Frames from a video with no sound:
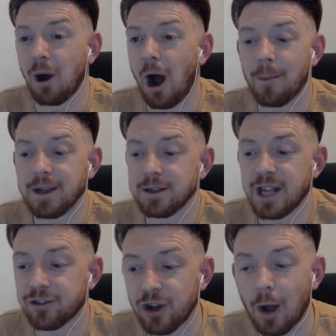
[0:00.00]
mean,
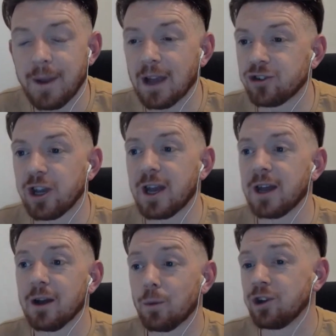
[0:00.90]
this time next
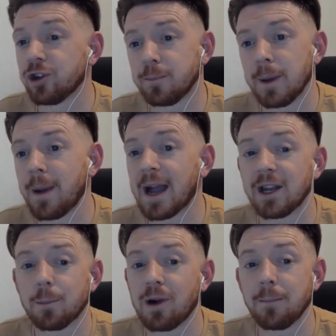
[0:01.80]
year, we should be back in
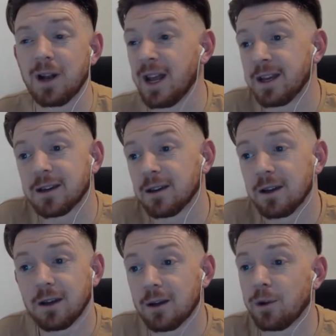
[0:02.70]
the Premier League.
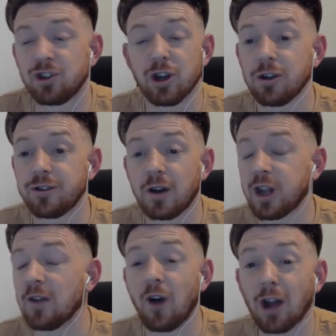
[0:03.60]
We should. I
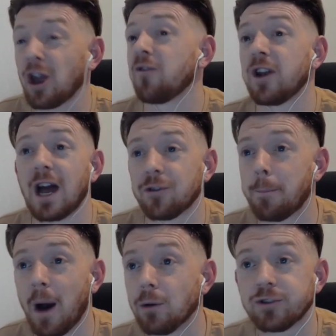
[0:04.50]
don't think that's a
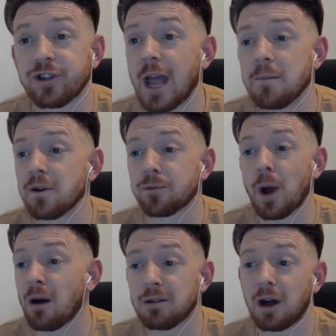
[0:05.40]
bold statement as
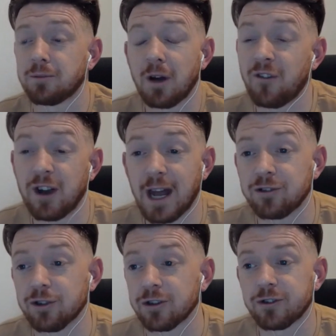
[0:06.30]
well. I think
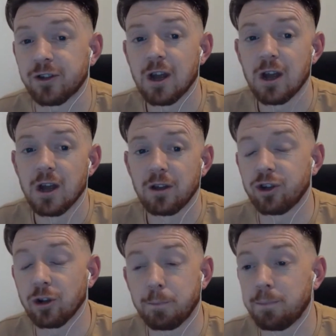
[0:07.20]
that's just
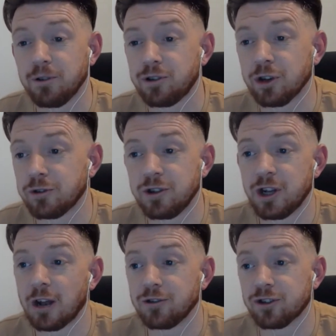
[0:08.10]
should
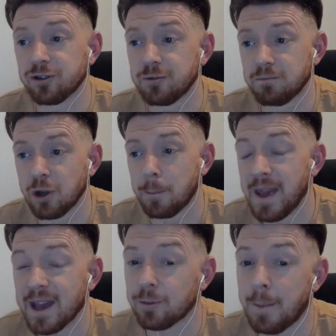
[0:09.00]
just to be
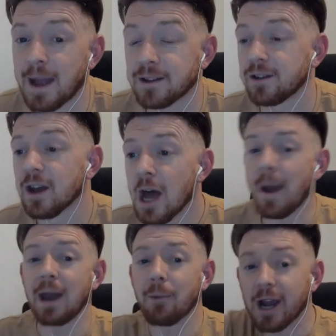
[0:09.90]
expected.
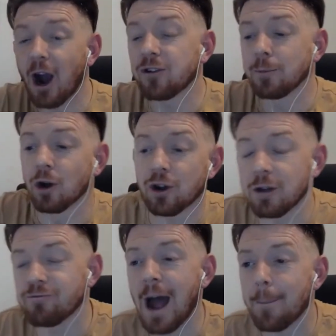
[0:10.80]
But anyway, guys, I'm not going
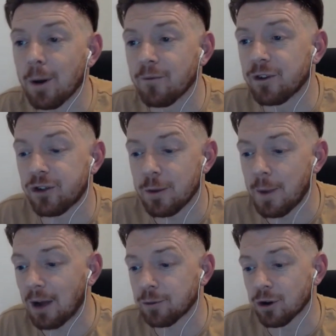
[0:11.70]
to ramble on for too
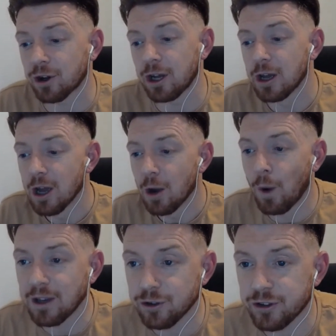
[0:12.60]
much. I'm not going to
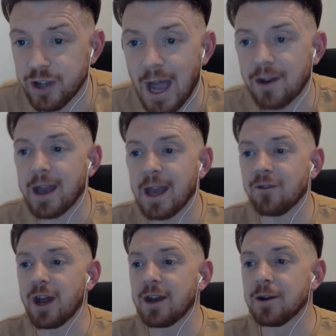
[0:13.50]
waste your Saturday
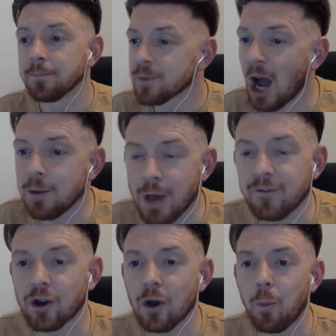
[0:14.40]
evening. I hope you
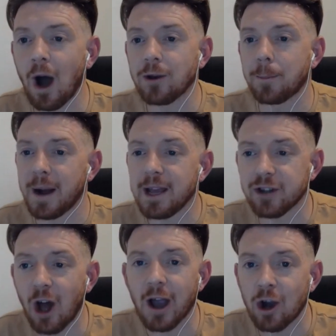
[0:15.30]
have a good one. Please
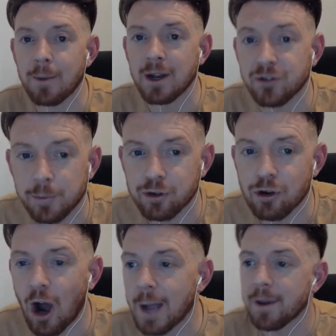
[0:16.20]
like, comment, and
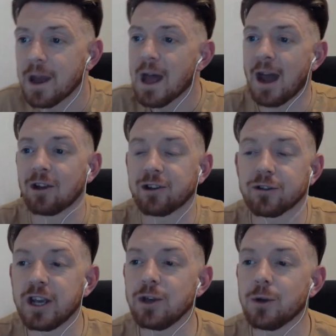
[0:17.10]
subscribe. And I shall
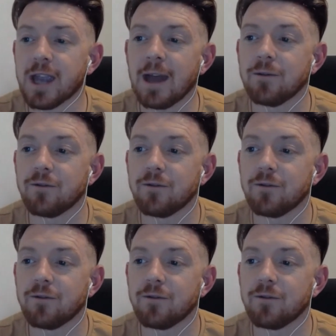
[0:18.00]
see you again